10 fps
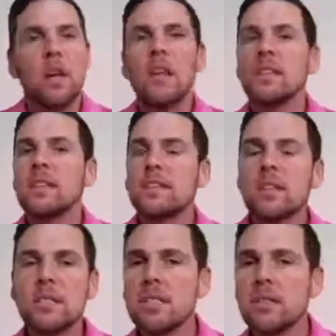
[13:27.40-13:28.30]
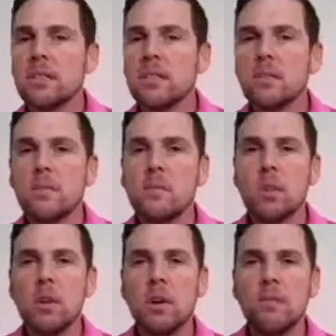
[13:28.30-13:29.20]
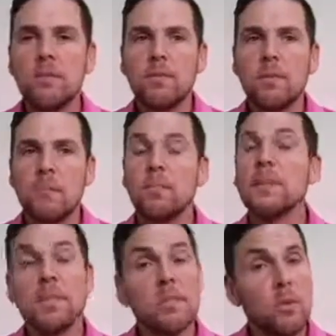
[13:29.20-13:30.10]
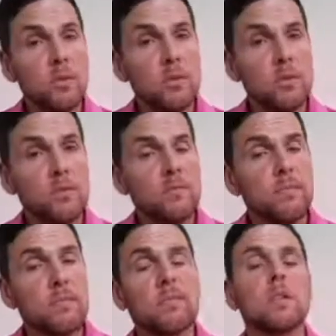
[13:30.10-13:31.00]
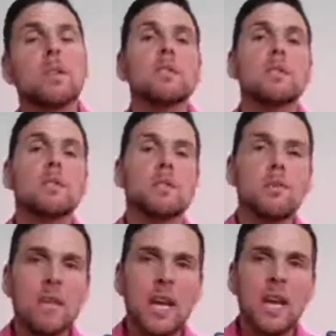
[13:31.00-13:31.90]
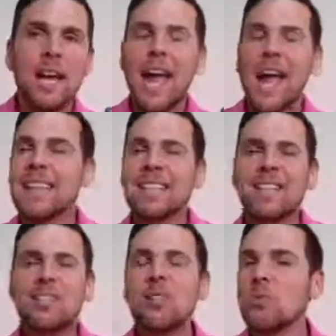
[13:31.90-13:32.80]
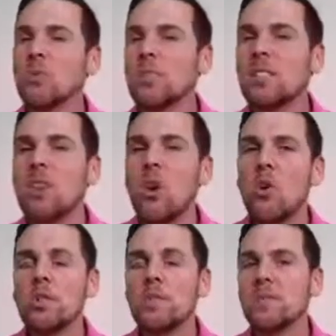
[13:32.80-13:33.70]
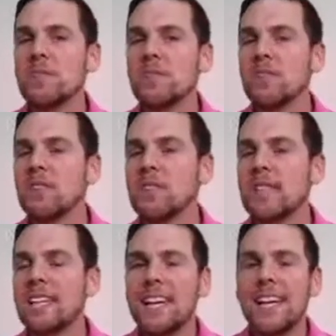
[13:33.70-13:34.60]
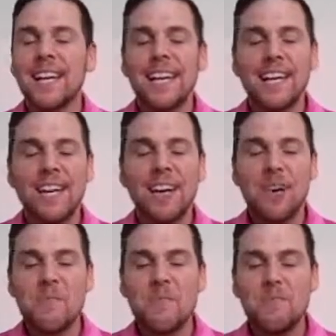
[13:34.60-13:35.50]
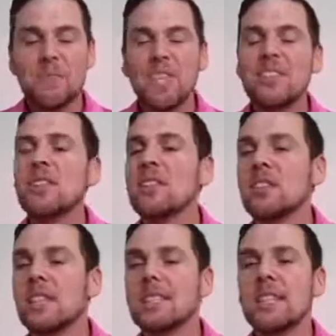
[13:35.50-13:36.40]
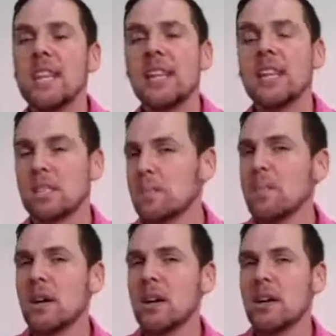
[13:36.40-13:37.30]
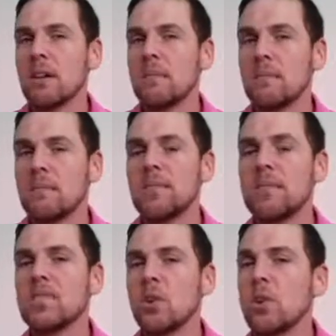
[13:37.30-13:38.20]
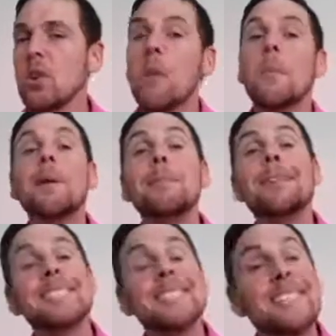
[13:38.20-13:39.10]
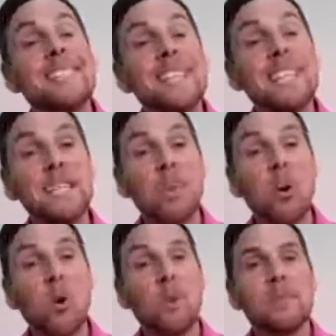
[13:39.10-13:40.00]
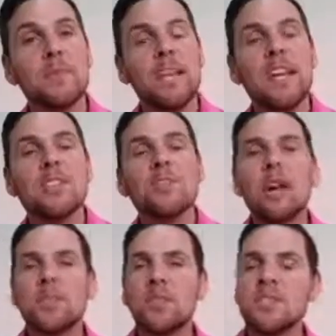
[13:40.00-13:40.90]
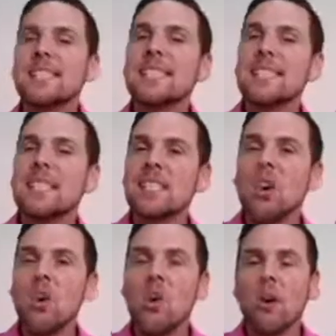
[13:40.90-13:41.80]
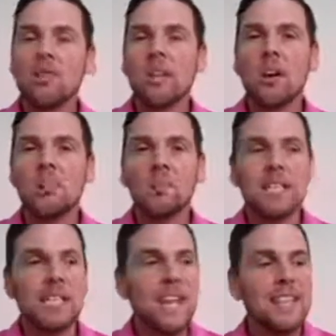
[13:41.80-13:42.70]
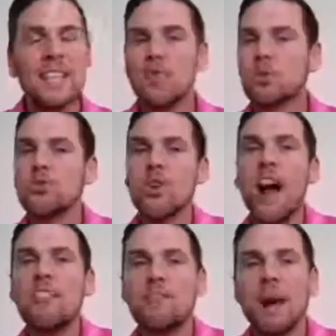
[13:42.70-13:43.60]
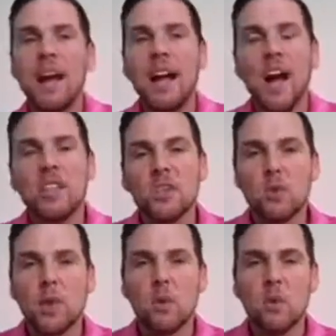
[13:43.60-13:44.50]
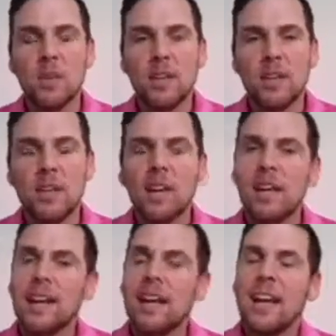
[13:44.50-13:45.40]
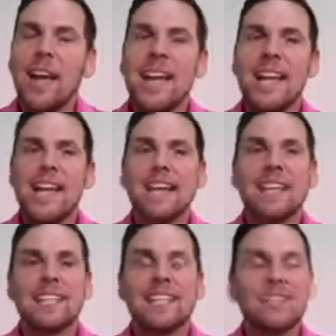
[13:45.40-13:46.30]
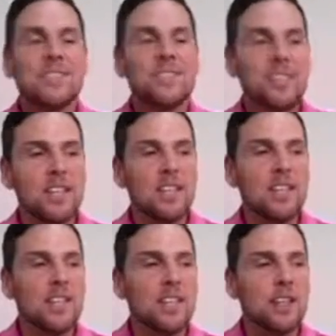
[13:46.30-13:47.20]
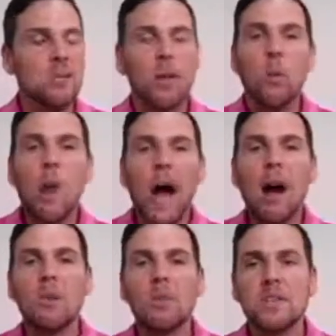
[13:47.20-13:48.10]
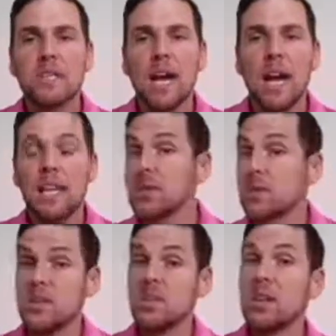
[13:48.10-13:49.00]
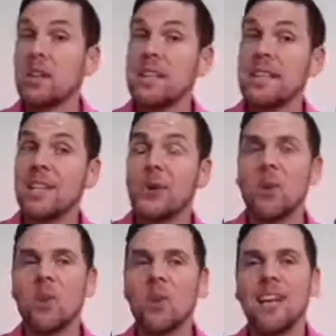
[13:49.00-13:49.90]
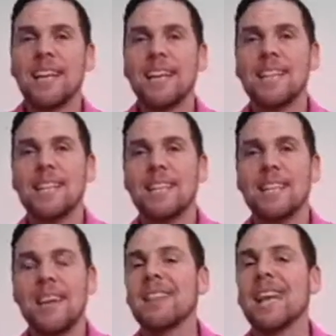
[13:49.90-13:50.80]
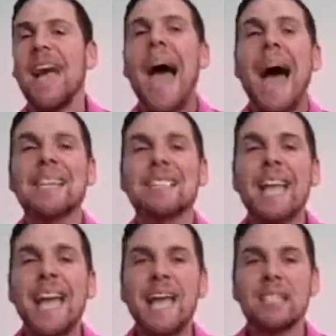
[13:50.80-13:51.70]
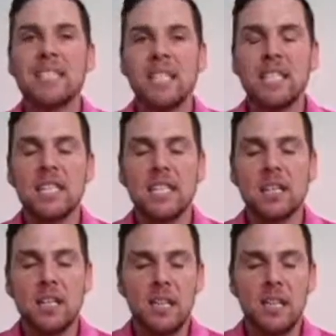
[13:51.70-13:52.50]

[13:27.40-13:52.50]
And then you start to hear a little bit more of business owners. Okay, and then you don't really know specifically, but then you'll hear it's not like it's a business owner, but maybe it's a CEO. So now they're the CEO of a company that you drive by on your way to work. And you're starting to think wow, this guy either started it or he had his hand in it.